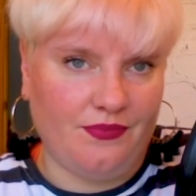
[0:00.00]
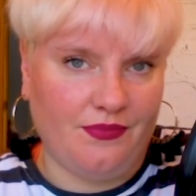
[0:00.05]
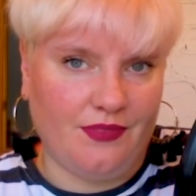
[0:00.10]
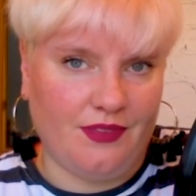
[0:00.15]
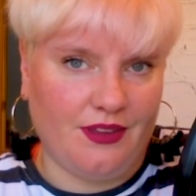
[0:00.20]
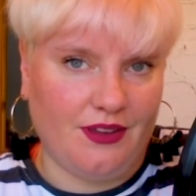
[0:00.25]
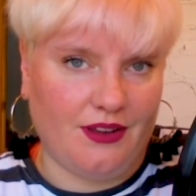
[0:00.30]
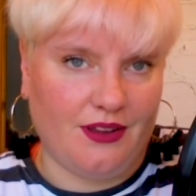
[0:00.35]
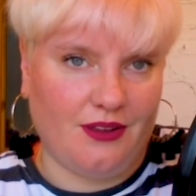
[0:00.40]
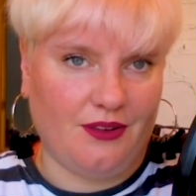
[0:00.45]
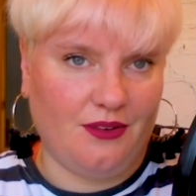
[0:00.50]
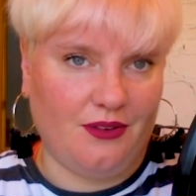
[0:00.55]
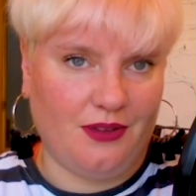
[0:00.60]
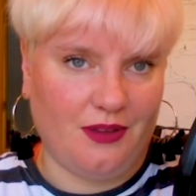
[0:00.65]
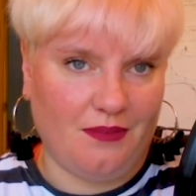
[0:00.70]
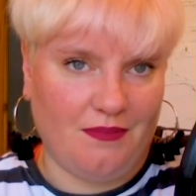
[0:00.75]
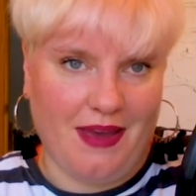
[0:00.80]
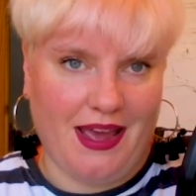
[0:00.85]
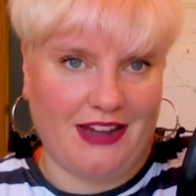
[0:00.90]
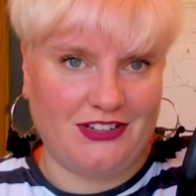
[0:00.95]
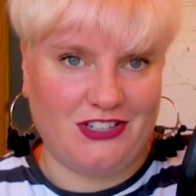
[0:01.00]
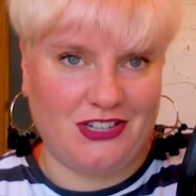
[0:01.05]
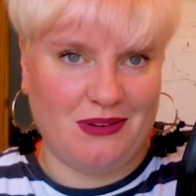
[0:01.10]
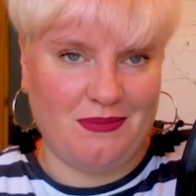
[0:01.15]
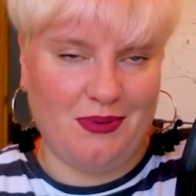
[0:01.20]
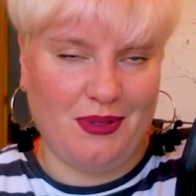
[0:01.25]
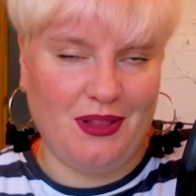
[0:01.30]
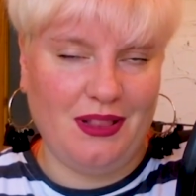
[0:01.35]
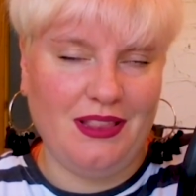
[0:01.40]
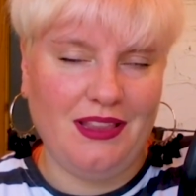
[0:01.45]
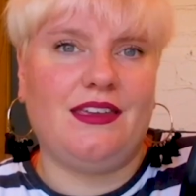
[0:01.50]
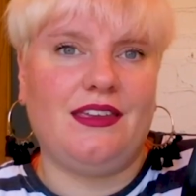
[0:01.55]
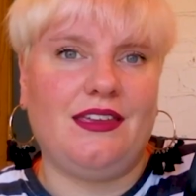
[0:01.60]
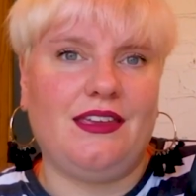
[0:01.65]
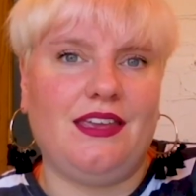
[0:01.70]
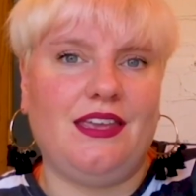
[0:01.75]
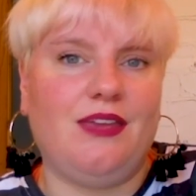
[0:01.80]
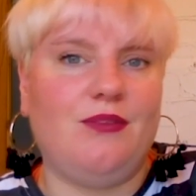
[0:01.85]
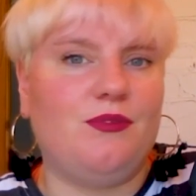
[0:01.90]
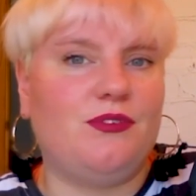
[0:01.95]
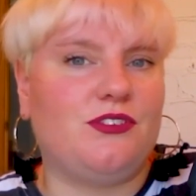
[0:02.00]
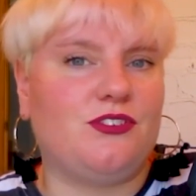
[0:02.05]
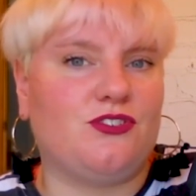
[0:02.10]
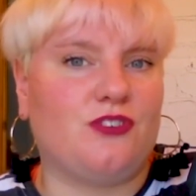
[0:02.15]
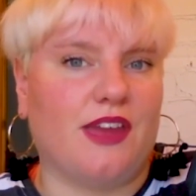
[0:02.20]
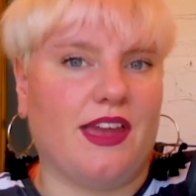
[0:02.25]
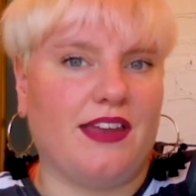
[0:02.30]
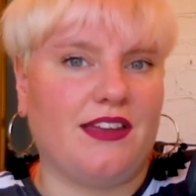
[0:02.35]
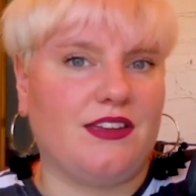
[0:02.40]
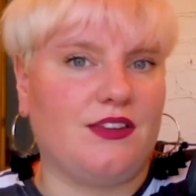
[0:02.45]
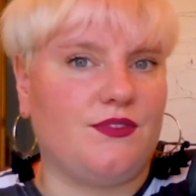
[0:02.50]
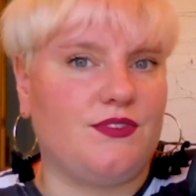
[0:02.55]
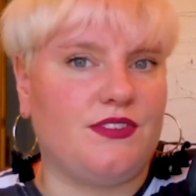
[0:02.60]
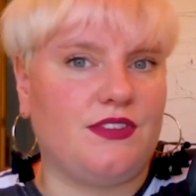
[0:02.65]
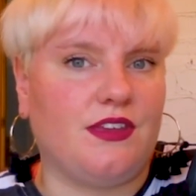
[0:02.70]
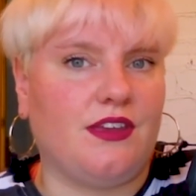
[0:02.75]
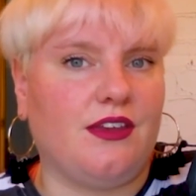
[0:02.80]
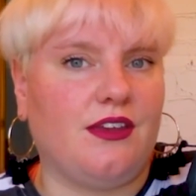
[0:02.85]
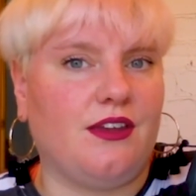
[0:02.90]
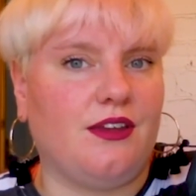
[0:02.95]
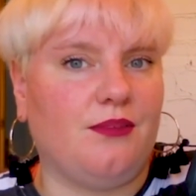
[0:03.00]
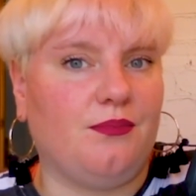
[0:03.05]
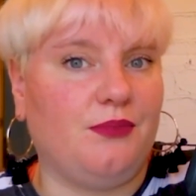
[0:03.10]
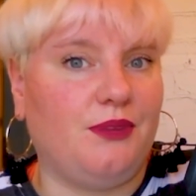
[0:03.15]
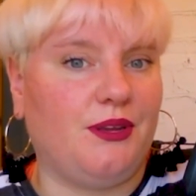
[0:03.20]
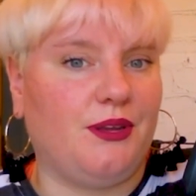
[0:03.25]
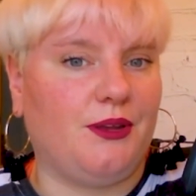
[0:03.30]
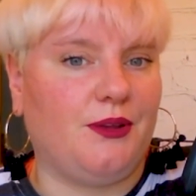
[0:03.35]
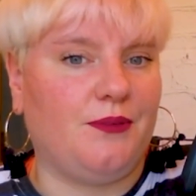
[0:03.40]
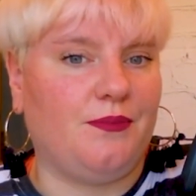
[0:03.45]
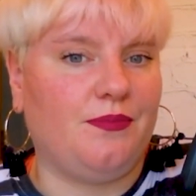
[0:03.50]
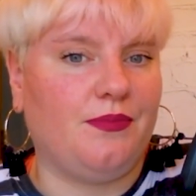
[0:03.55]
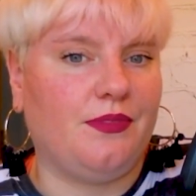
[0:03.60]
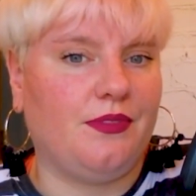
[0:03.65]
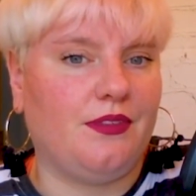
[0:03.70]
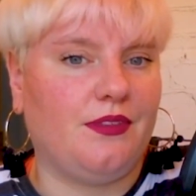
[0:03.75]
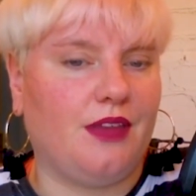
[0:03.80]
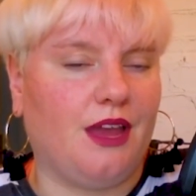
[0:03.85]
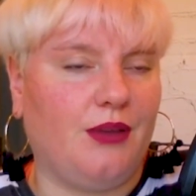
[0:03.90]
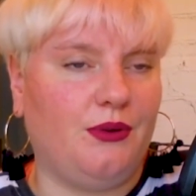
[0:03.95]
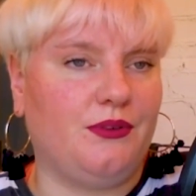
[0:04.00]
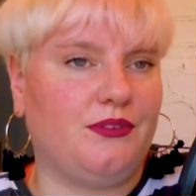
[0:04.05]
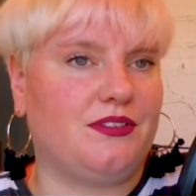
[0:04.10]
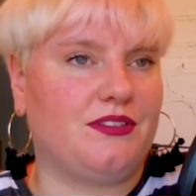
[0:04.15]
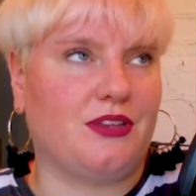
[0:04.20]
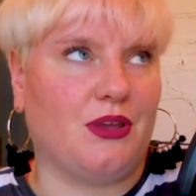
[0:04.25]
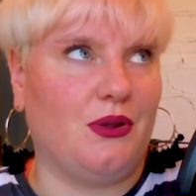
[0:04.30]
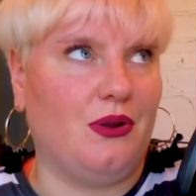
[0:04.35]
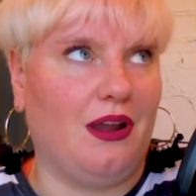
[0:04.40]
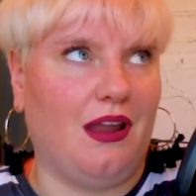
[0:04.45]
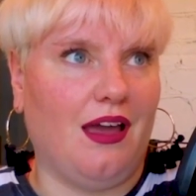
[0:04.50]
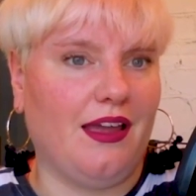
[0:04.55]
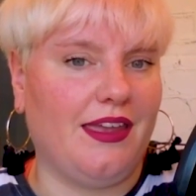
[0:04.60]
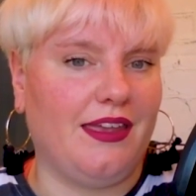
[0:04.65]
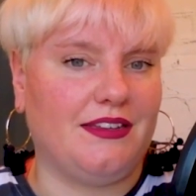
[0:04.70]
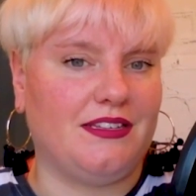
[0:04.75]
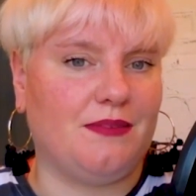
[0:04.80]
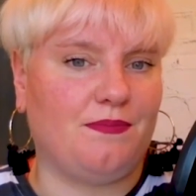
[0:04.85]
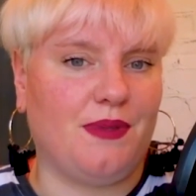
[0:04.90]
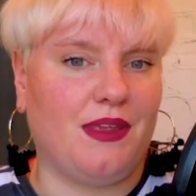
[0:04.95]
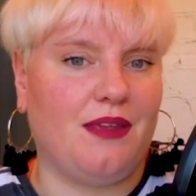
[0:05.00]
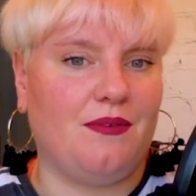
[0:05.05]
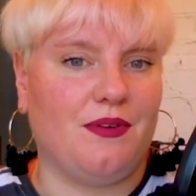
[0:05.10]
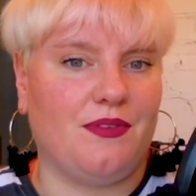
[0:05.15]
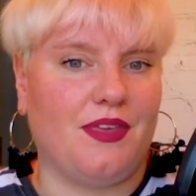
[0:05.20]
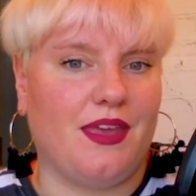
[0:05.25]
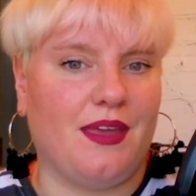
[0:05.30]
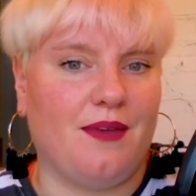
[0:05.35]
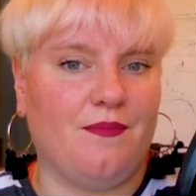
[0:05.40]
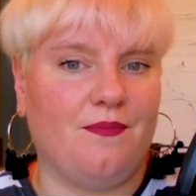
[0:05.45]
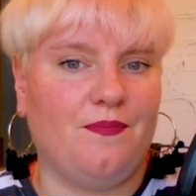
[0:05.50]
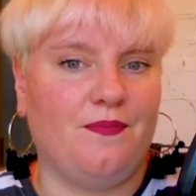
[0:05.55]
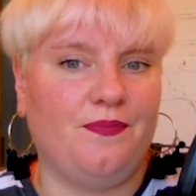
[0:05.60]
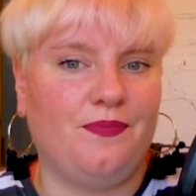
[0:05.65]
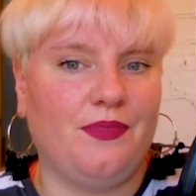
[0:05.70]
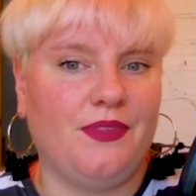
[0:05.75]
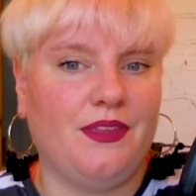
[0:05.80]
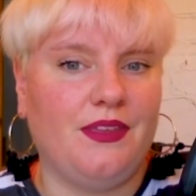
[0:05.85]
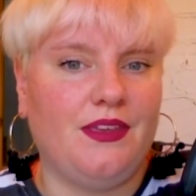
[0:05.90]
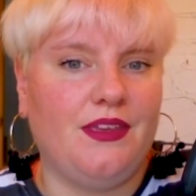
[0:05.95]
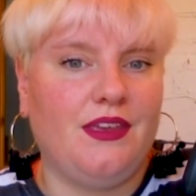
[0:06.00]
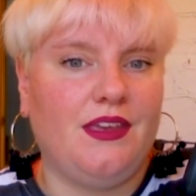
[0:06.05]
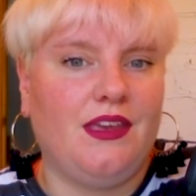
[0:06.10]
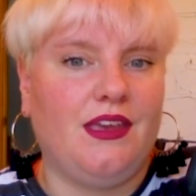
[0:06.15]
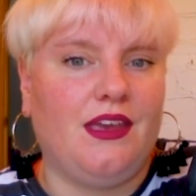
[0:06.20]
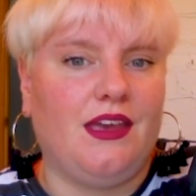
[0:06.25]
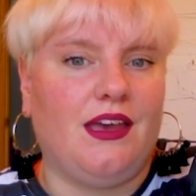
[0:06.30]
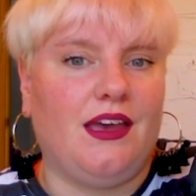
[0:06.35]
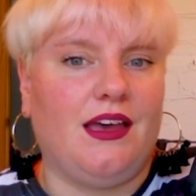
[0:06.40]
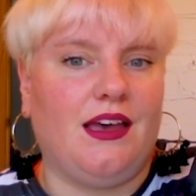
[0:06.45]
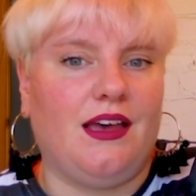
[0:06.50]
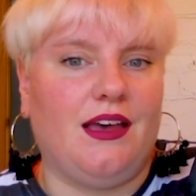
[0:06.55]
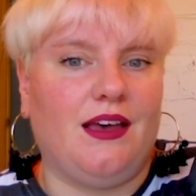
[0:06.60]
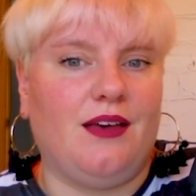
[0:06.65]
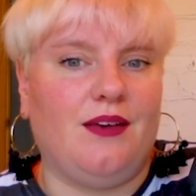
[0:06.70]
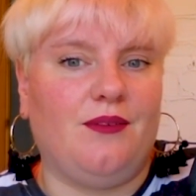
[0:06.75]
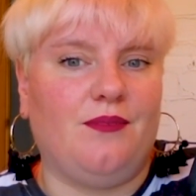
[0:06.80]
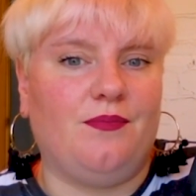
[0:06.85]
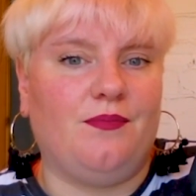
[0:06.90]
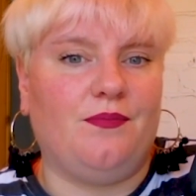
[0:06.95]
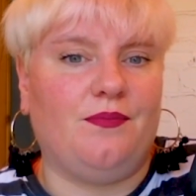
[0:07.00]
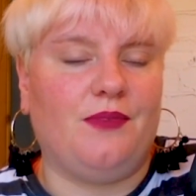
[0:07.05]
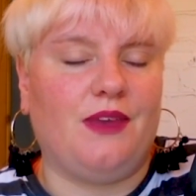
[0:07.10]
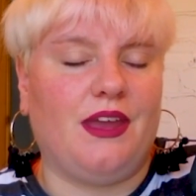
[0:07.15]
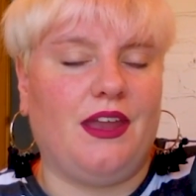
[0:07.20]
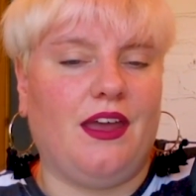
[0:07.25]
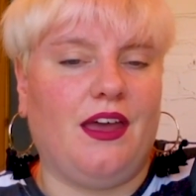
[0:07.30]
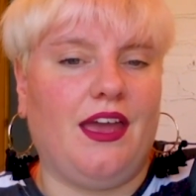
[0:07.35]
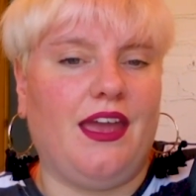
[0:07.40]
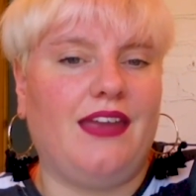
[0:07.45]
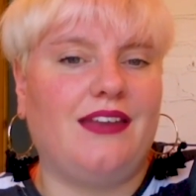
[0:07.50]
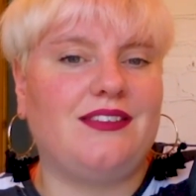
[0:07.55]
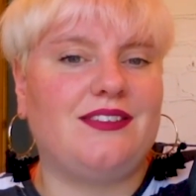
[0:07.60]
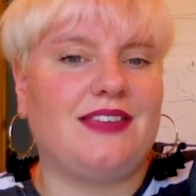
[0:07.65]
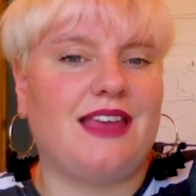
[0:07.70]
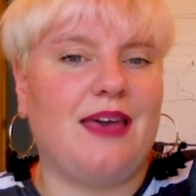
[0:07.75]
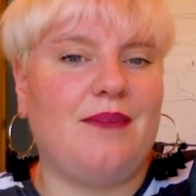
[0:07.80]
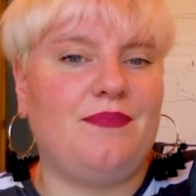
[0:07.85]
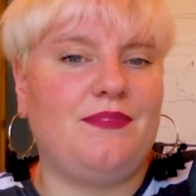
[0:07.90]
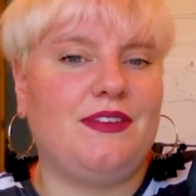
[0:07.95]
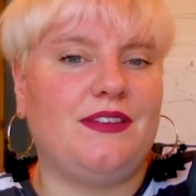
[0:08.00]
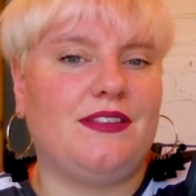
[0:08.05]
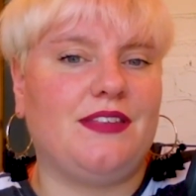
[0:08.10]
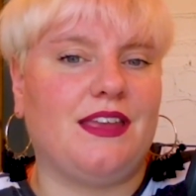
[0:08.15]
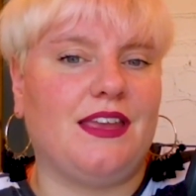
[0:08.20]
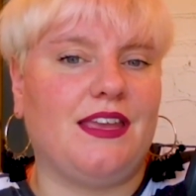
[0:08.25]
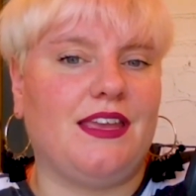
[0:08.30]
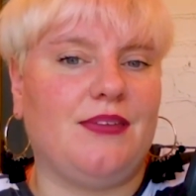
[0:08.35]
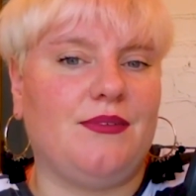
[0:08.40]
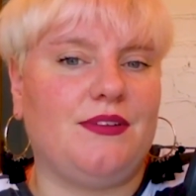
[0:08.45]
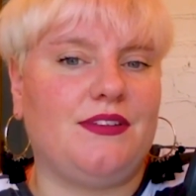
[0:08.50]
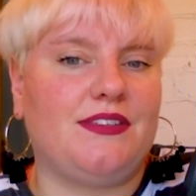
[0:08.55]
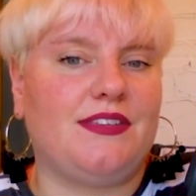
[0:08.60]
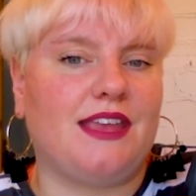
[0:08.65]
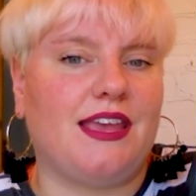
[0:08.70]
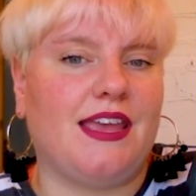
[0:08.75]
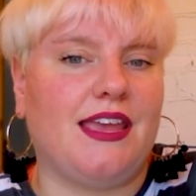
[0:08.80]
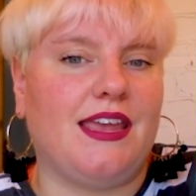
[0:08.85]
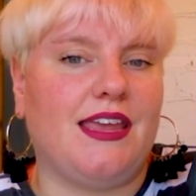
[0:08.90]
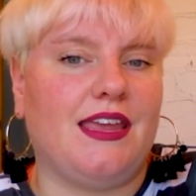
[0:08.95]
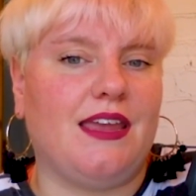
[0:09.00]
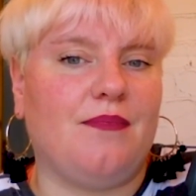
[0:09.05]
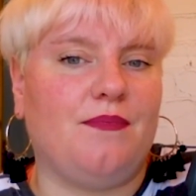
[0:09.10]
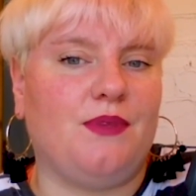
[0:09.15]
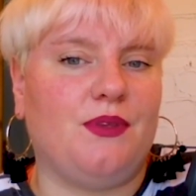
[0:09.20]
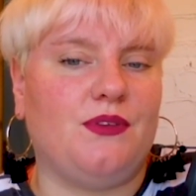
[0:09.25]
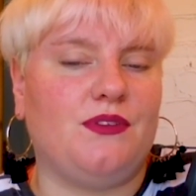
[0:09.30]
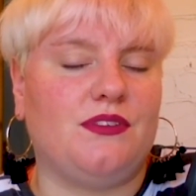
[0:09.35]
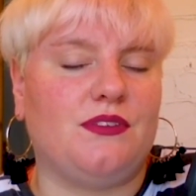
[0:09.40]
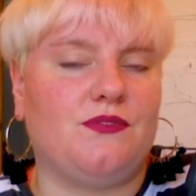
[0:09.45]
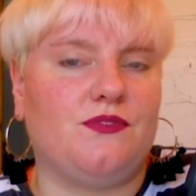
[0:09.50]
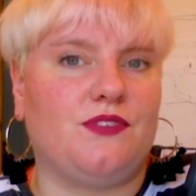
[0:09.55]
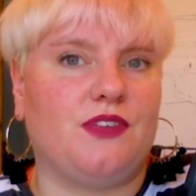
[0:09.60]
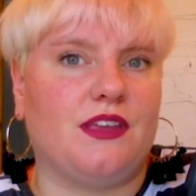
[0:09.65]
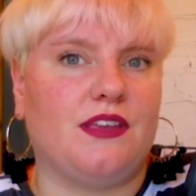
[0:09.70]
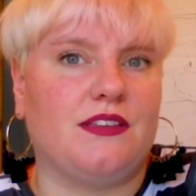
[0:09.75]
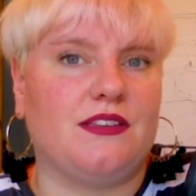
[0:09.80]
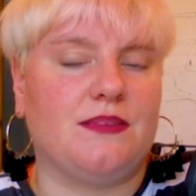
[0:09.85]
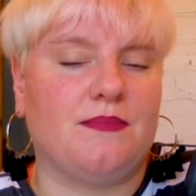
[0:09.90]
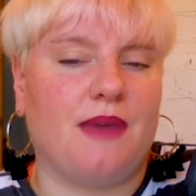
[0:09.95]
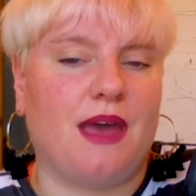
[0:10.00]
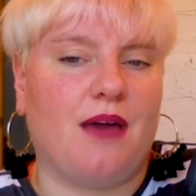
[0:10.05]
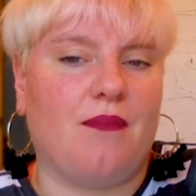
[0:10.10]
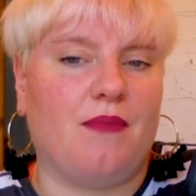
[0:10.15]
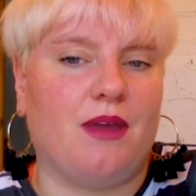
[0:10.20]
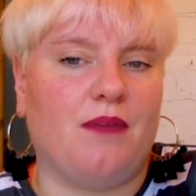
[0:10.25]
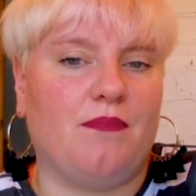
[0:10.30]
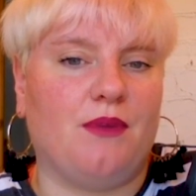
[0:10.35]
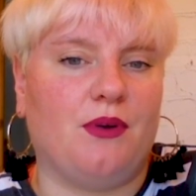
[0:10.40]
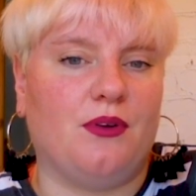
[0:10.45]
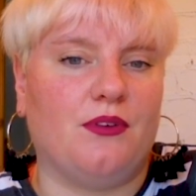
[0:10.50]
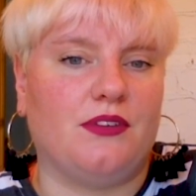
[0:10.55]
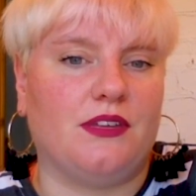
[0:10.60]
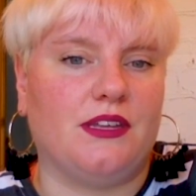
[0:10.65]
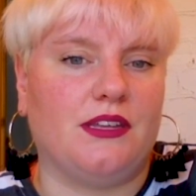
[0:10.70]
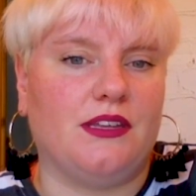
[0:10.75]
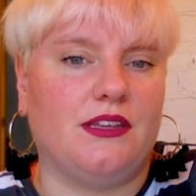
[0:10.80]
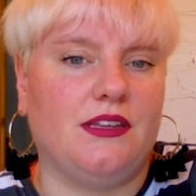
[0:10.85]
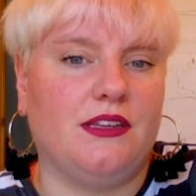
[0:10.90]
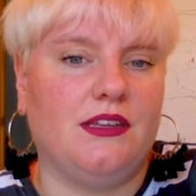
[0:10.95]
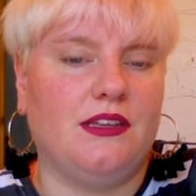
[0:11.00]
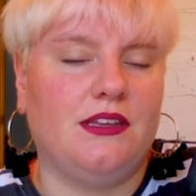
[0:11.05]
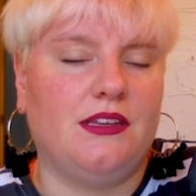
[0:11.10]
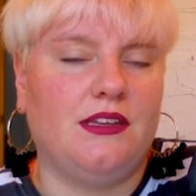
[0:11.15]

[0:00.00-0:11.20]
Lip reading: you know, imaginable, he was attractive. So, you know, I was so lucky to be with him. And I accepted that he would say abusive things about my body